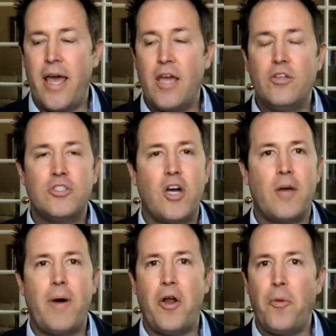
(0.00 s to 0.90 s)
hey, you should talk
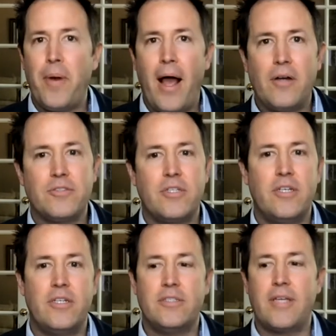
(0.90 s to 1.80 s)
about open
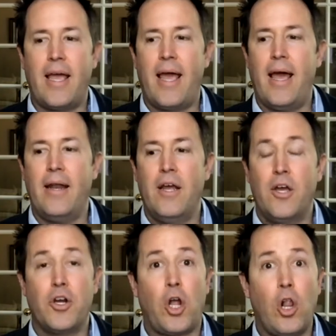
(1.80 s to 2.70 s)
houses and
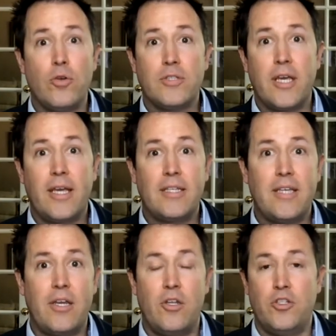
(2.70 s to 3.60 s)
your closings
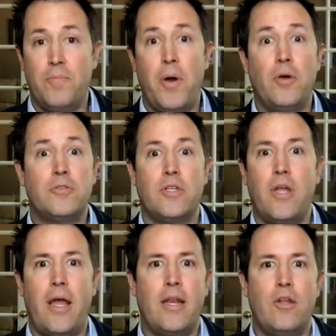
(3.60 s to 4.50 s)
and you should post
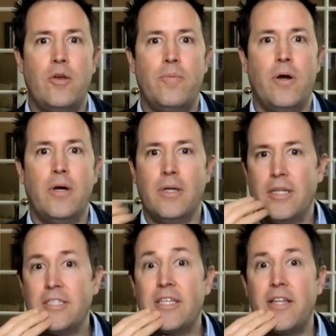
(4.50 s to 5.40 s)
any new uh,
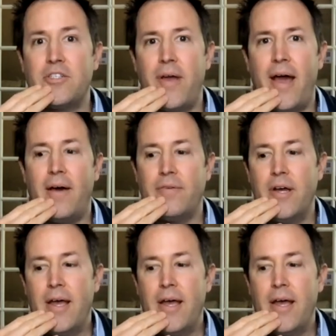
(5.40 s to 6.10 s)
listing that you have.